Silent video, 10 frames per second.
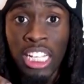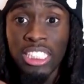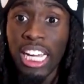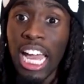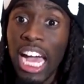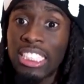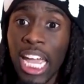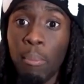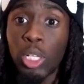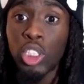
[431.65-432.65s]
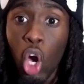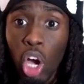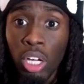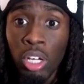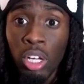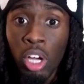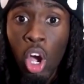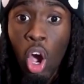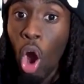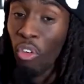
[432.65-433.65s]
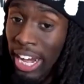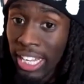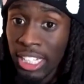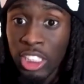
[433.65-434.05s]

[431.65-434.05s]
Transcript: said Kai's not able to talk, all right?